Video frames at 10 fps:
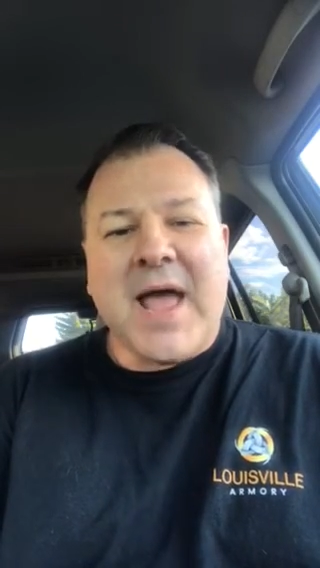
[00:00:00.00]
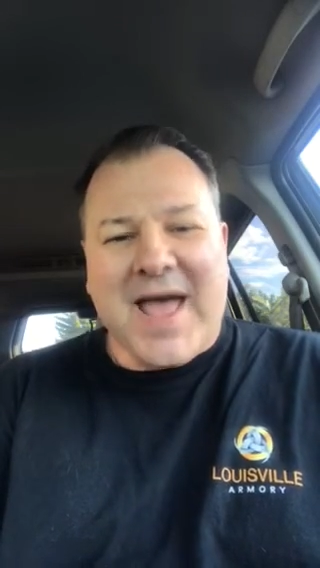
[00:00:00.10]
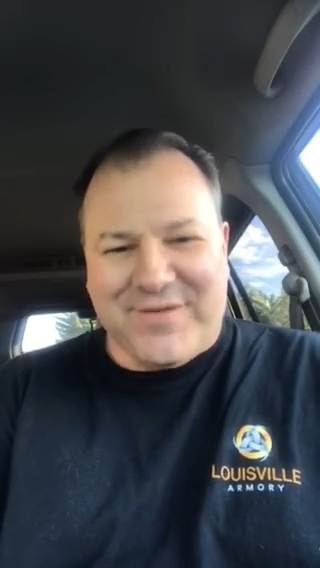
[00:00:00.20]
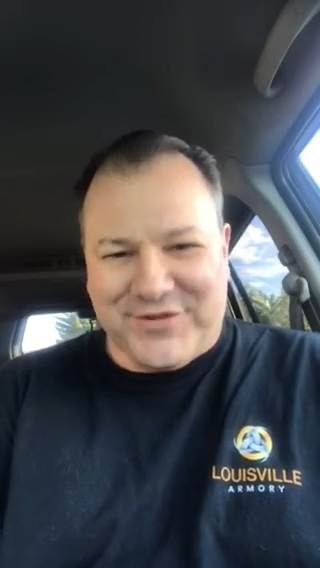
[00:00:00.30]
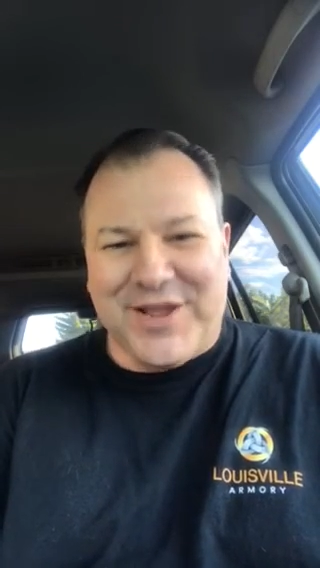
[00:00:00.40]

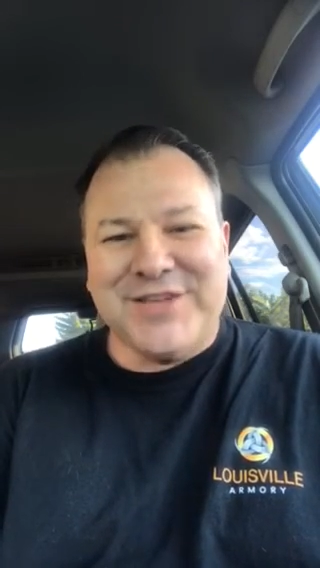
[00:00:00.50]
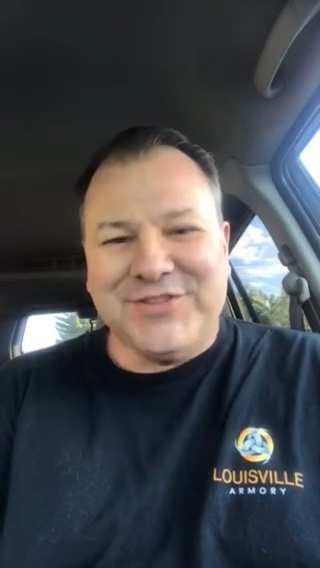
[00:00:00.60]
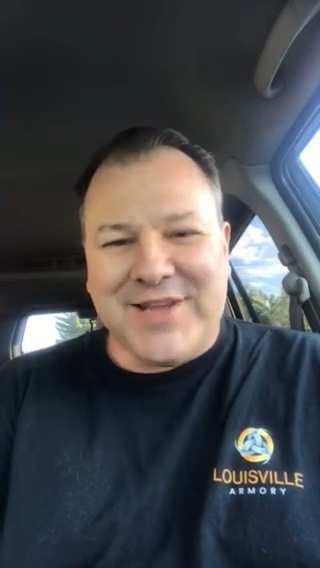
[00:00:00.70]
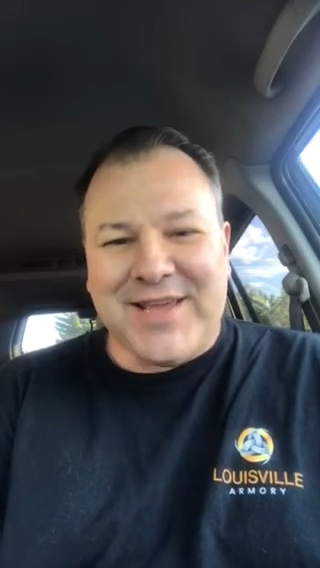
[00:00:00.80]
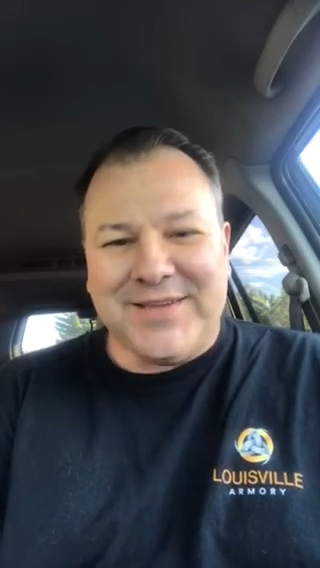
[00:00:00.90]
Have a
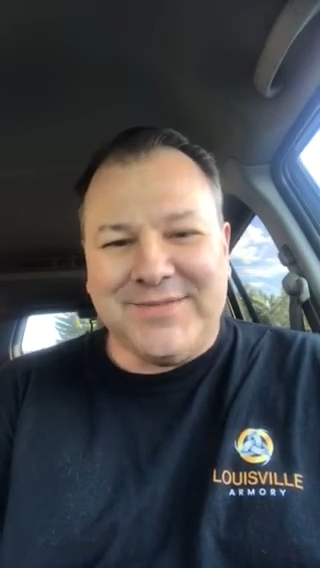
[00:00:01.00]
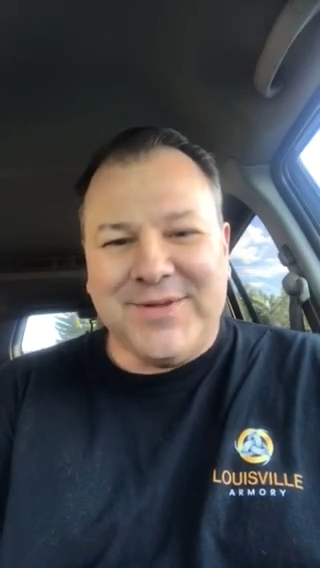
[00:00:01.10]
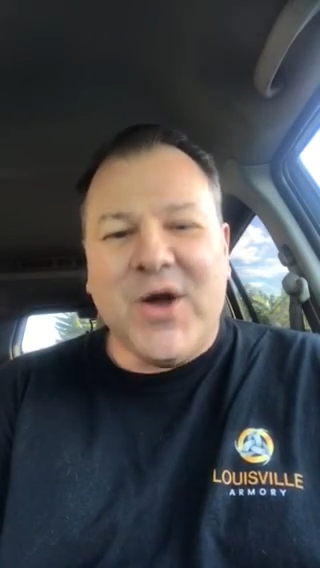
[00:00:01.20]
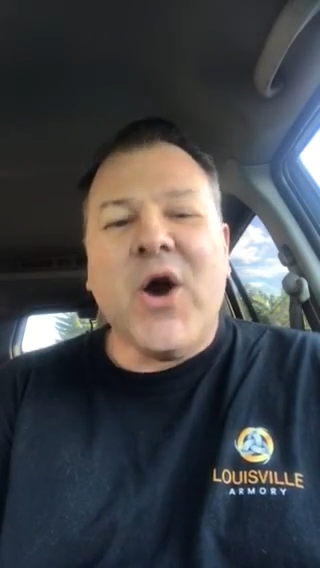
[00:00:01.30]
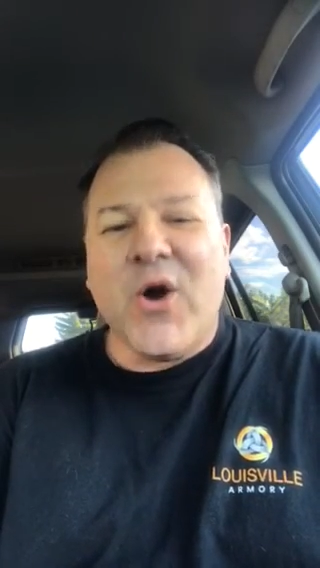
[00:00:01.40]
nice day.
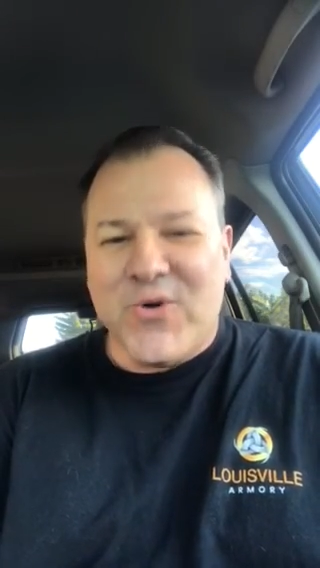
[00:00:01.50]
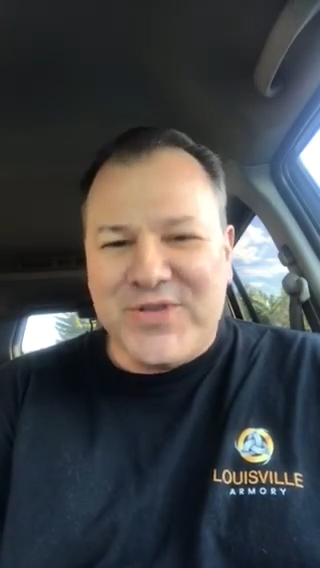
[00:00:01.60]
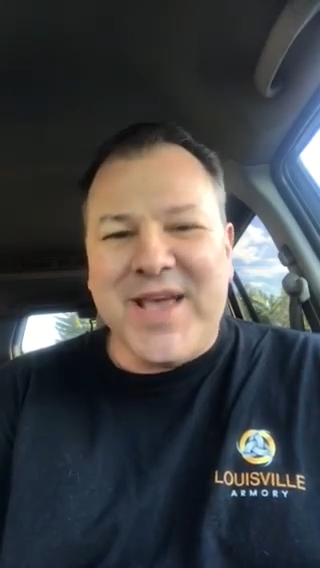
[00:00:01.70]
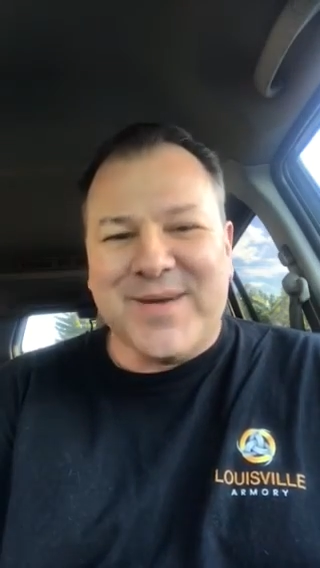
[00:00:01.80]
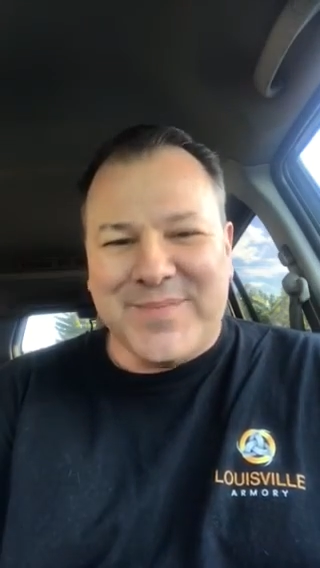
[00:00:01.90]
Oh
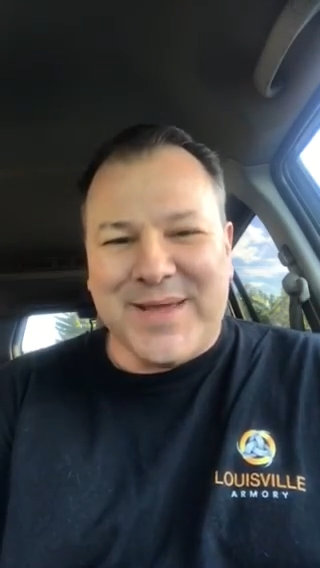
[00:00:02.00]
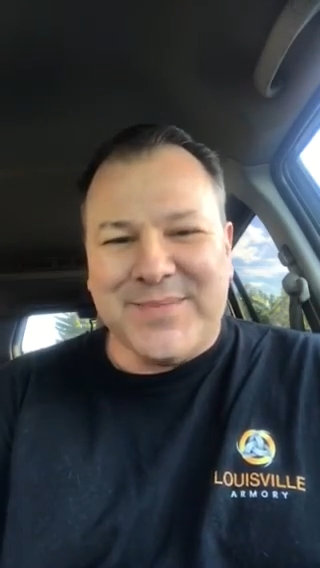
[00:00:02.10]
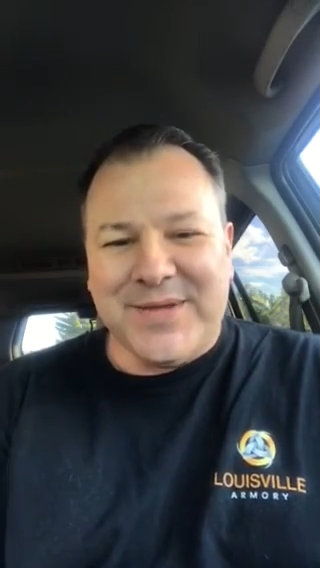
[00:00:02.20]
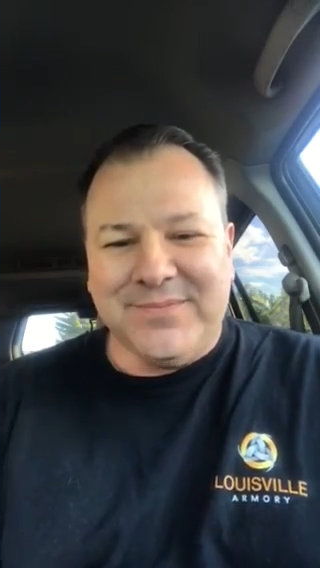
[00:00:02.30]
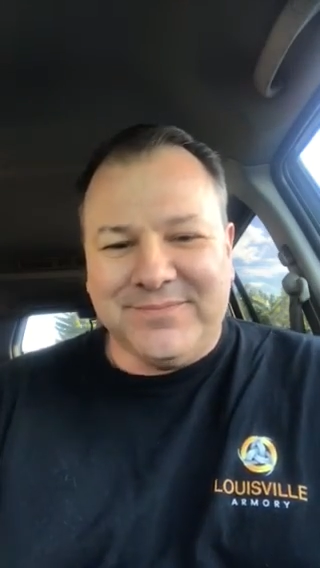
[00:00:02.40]
yeah,
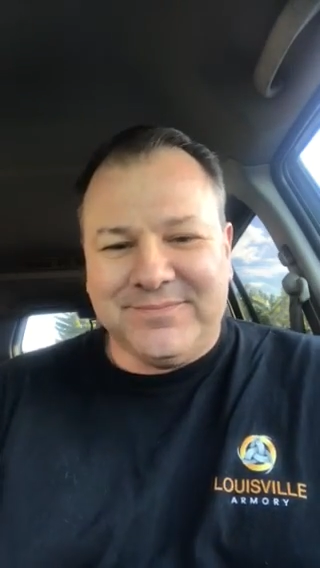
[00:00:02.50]
baby.